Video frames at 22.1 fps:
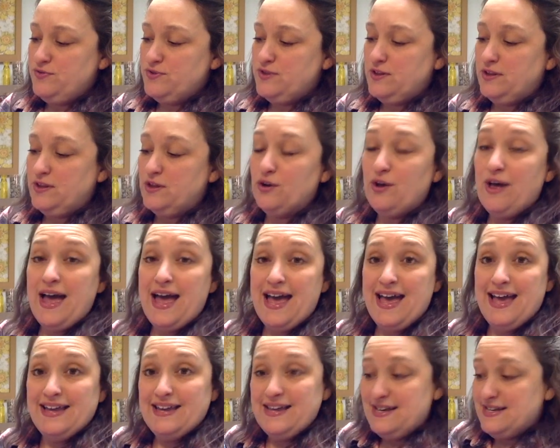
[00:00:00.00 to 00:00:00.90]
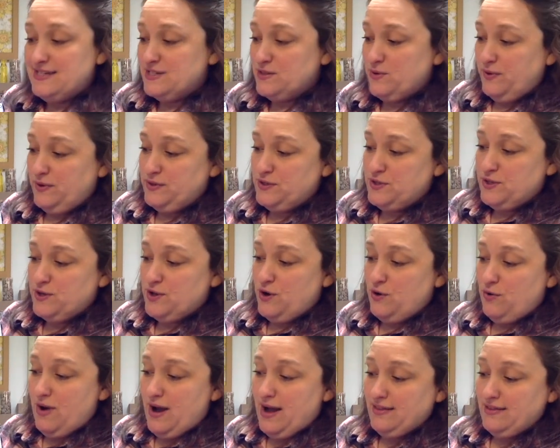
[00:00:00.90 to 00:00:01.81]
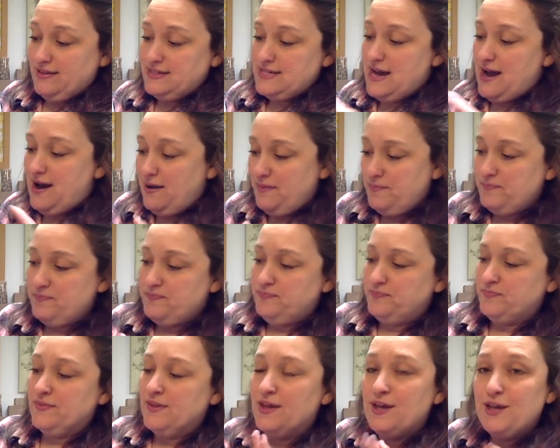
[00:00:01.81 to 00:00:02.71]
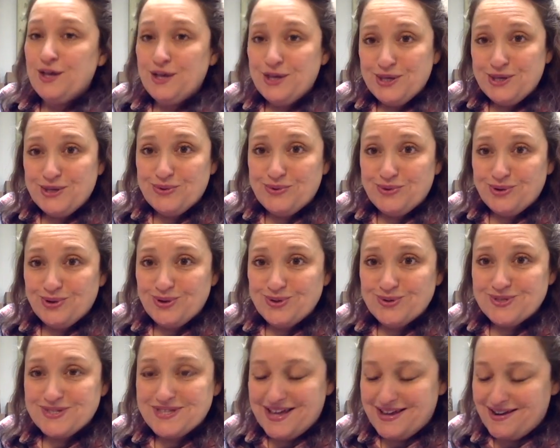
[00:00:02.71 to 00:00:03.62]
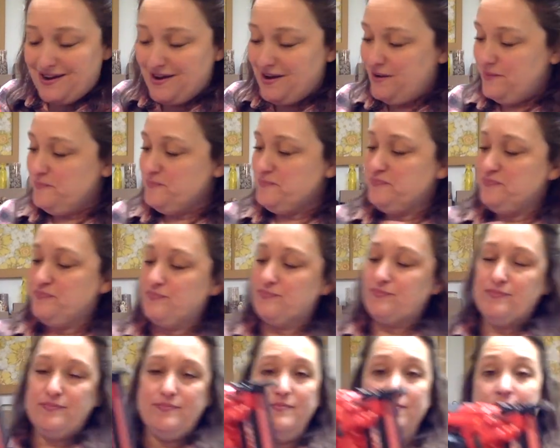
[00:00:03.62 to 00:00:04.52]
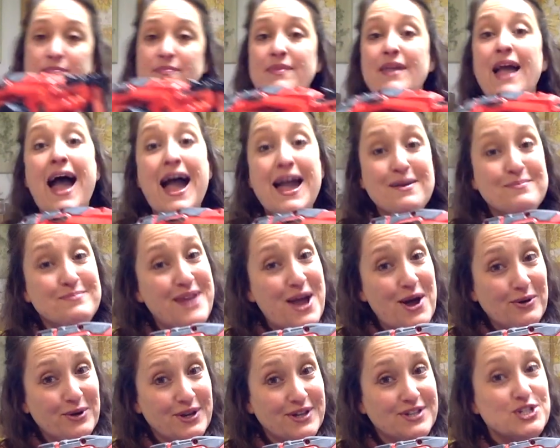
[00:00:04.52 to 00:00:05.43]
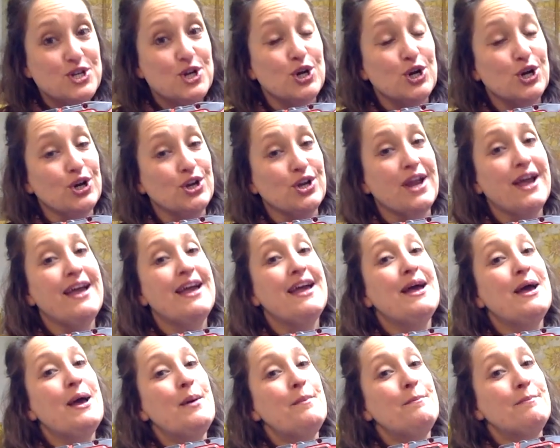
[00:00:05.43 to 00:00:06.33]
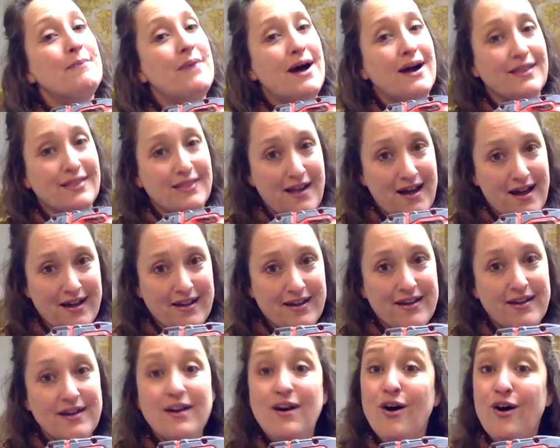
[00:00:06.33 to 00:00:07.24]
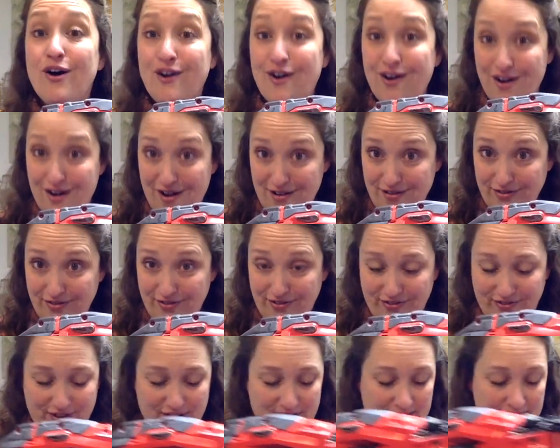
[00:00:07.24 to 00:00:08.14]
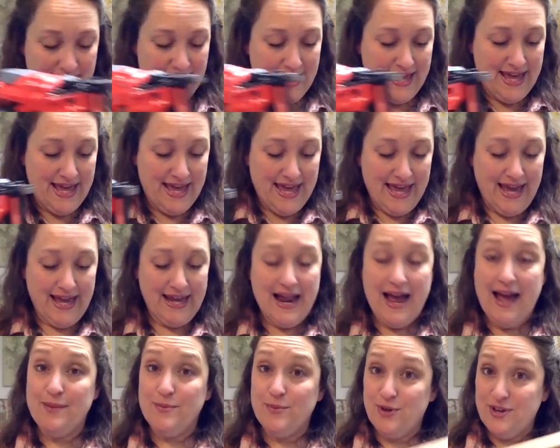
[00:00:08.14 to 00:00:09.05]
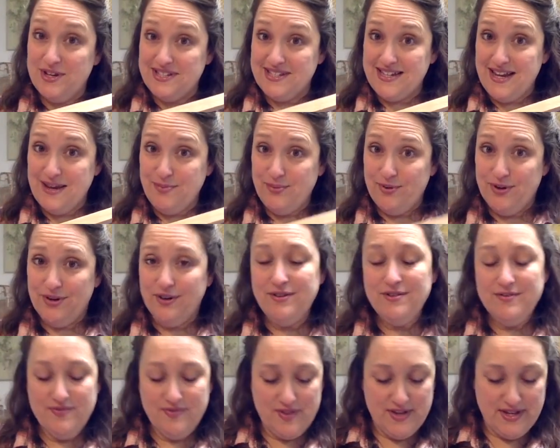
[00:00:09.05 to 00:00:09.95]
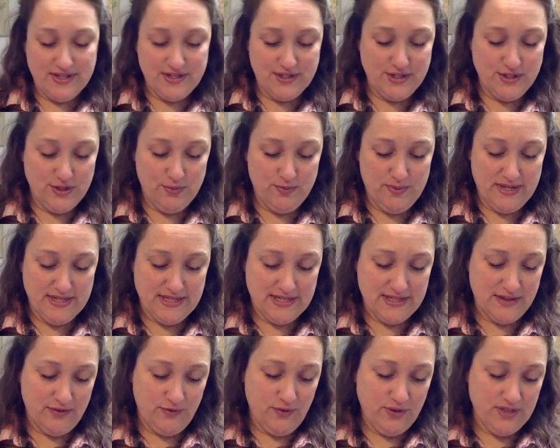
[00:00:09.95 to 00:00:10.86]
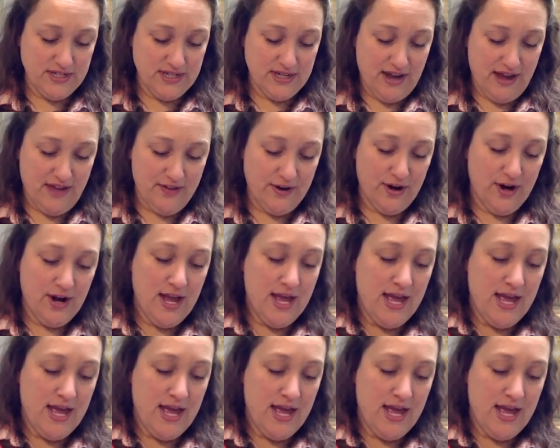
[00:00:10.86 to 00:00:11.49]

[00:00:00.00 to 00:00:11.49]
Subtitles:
the little head is going to go at the top. You close that up. I am now going to turn my lock off, and I'm going to staple these two pieces of wood together.